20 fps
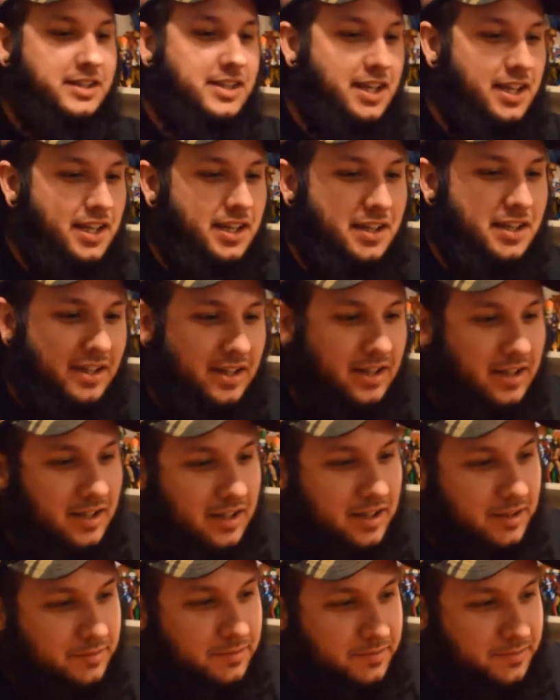
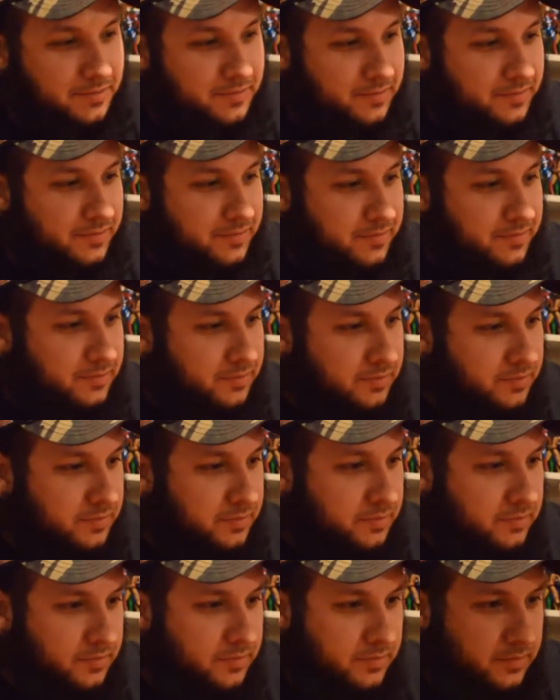
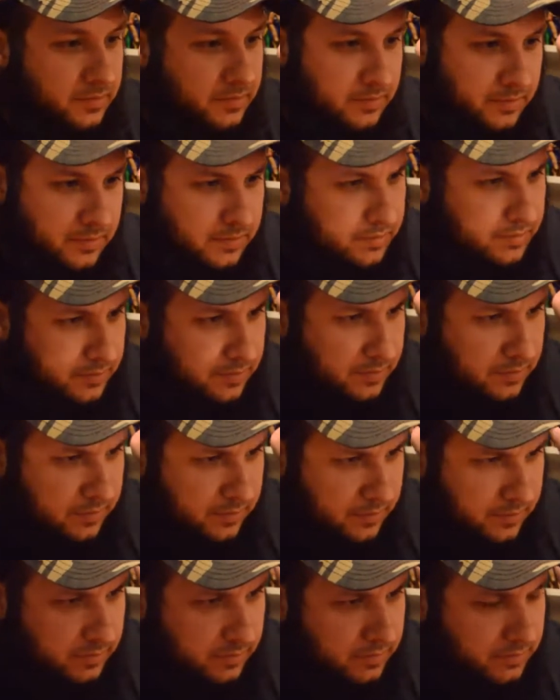
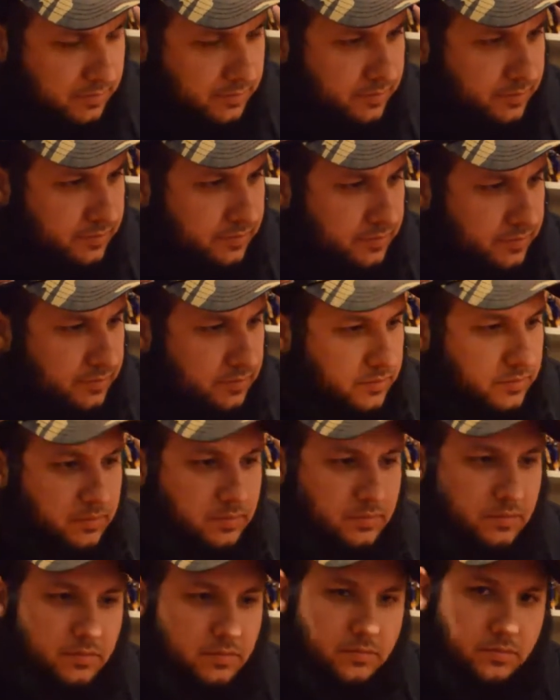
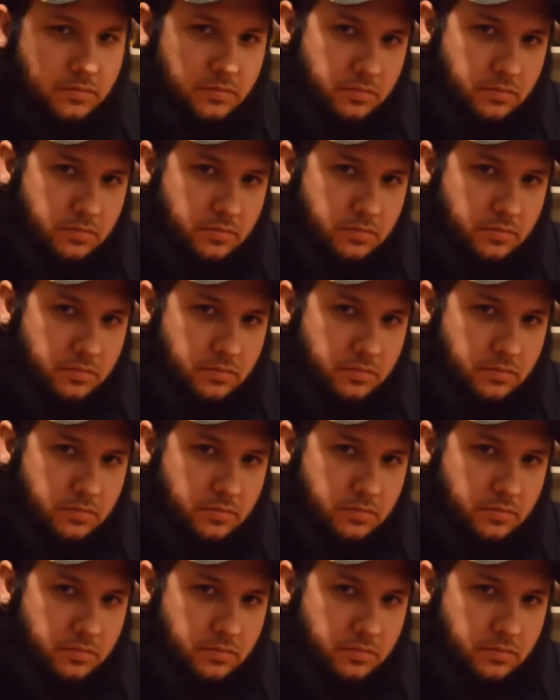No words are spoken by the person on screen.